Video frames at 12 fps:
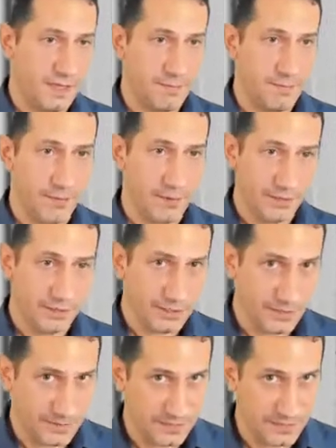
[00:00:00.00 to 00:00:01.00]
burden of
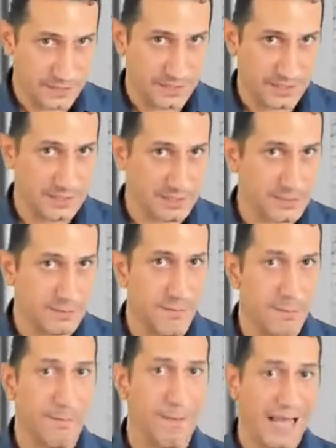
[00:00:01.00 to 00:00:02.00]
a disease,
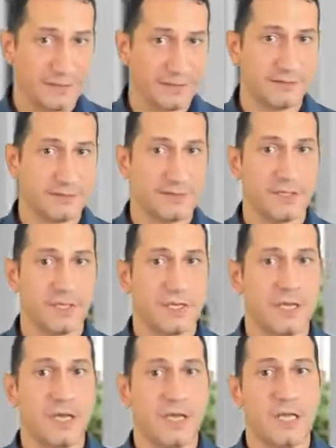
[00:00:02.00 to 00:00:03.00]
but
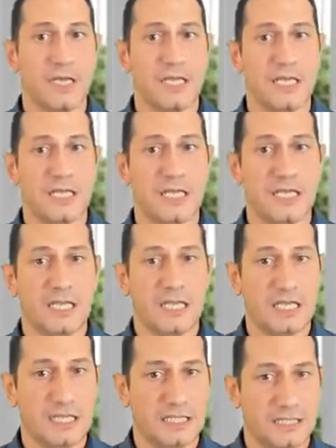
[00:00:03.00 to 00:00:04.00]

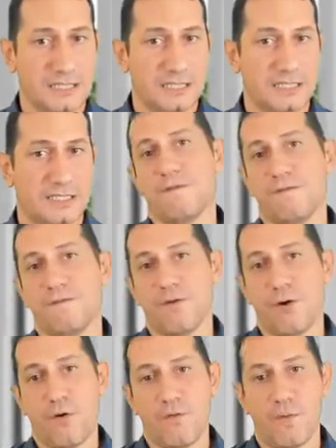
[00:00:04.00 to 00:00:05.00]
it's
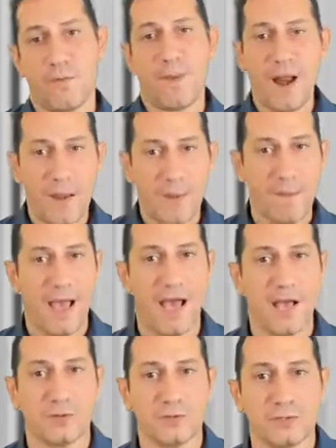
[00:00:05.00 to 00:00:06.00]
of a
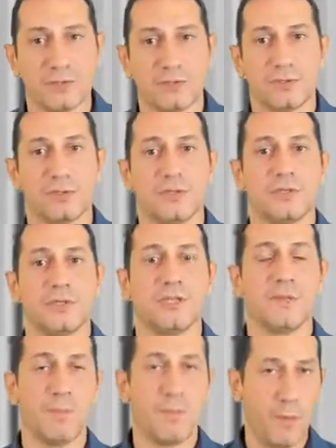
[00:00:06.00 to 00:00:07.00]
paramount
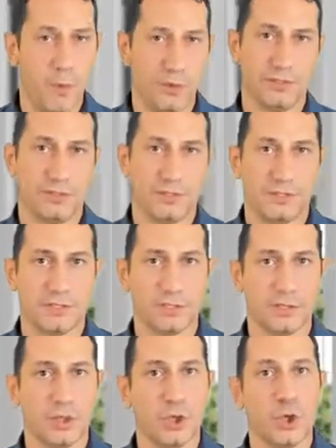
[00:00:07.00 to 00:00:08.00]
importance
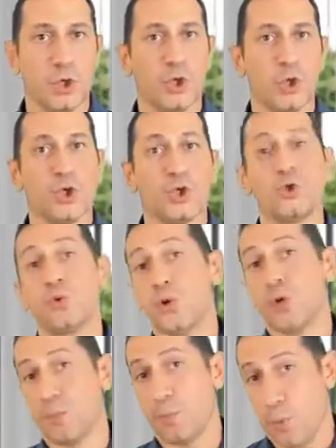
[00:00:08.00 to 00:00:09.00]
to
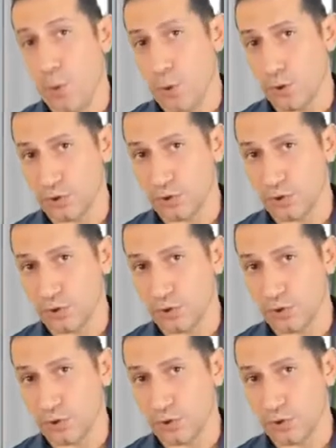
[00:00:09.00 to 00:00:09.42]
report